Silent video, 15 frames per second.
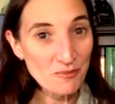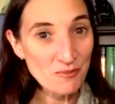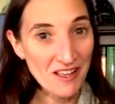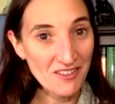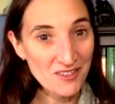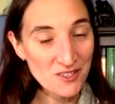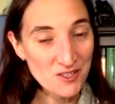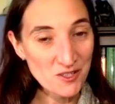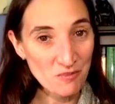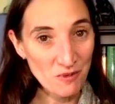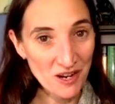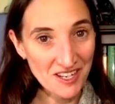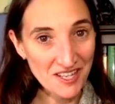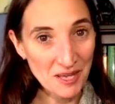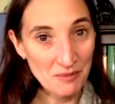balance your
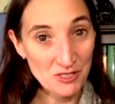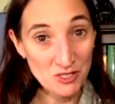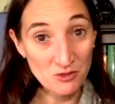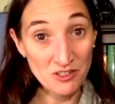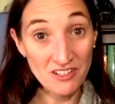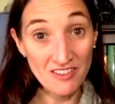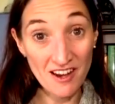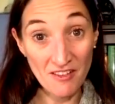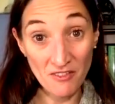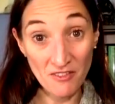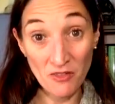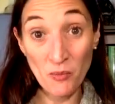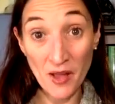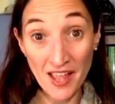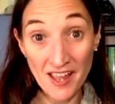brain chemistry along
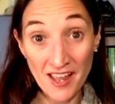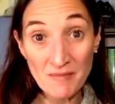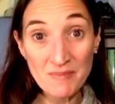the way,